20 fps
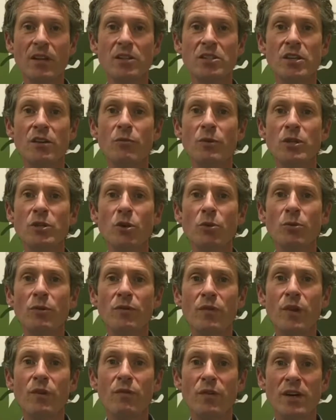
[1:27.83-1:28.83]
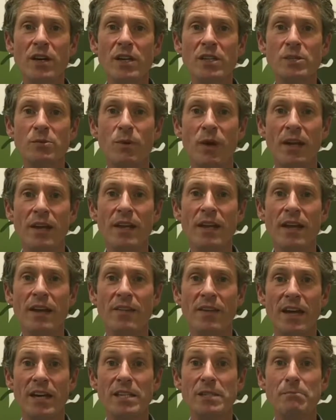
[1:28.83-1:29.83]
So if we talk for the first one,
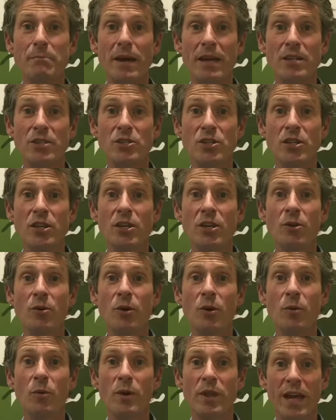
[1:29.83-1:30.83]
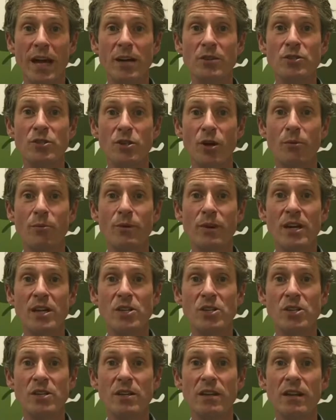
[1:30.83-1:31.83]
that is managing you without an
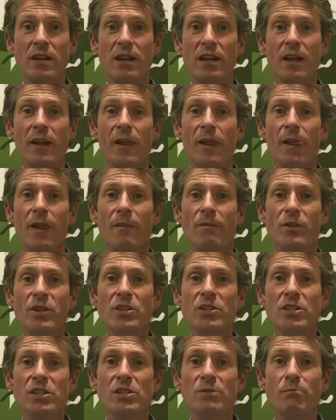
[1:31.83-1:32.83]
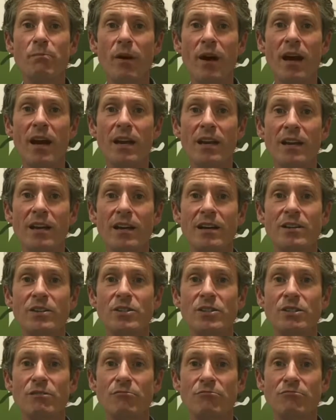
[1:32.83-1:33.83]
operation, this is by and
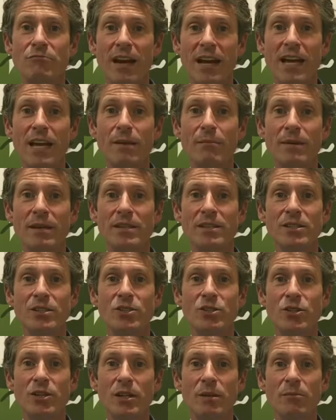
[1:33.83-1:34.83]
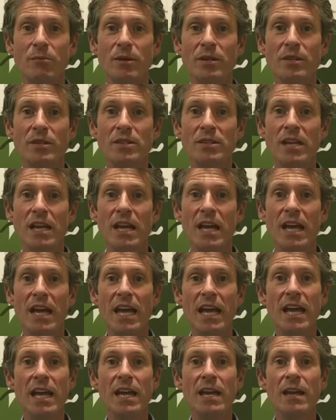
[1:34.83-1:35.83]
large the recommended treatment
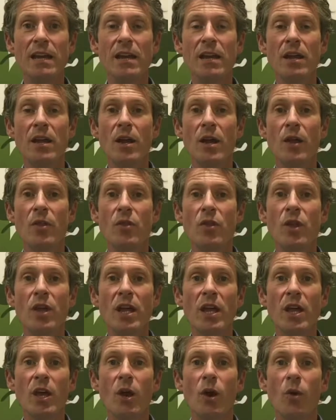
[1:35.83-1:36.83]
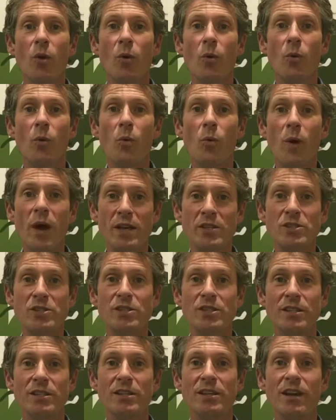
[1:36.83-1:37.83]
in the
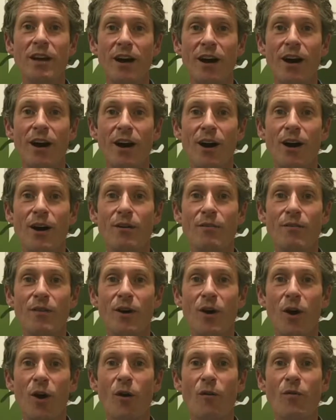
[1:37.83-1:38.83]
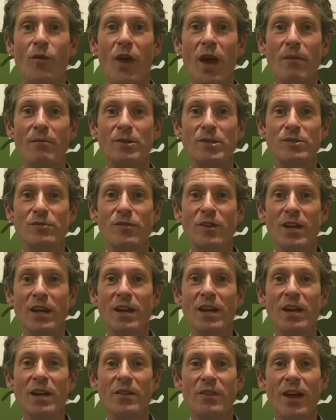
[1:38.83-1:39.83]
western half of the
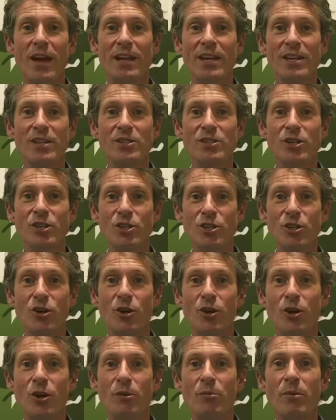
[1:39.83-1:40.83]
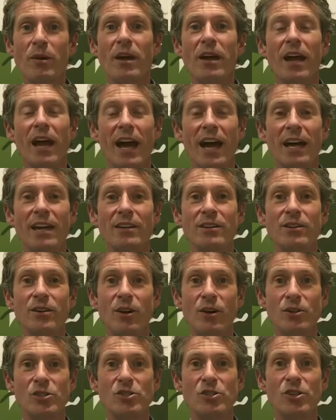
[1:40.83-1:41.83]
hemisphere, that is Europe and
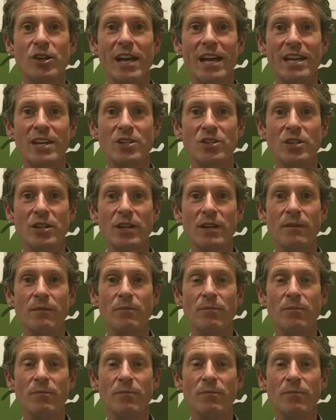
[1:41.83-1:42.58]
Australasia.